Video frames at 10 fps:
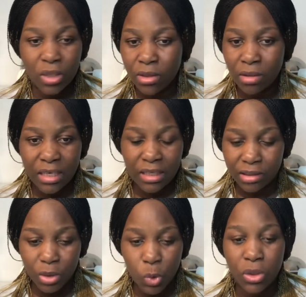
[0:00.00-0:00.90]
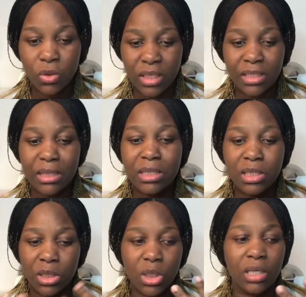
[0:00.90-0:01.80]
I don't like that one. No, just
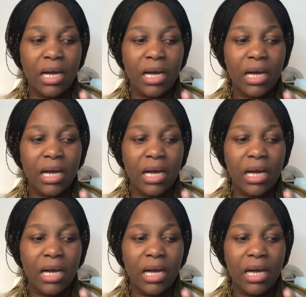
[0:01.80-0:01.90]
teaching,